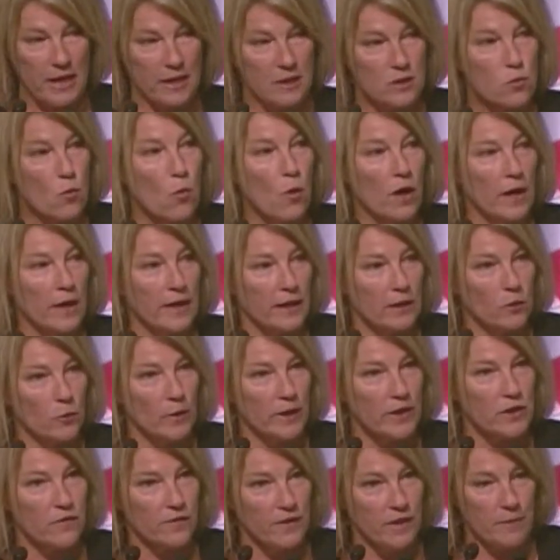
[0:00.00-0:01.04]
is one
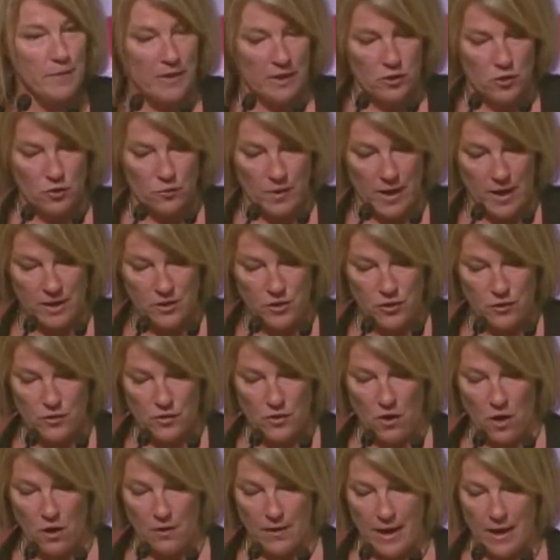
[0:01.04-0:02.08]
in which female
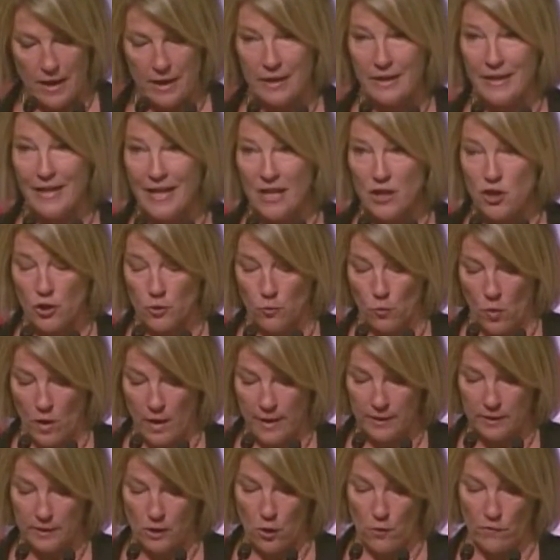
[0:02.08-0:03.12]
directors are at a nationwide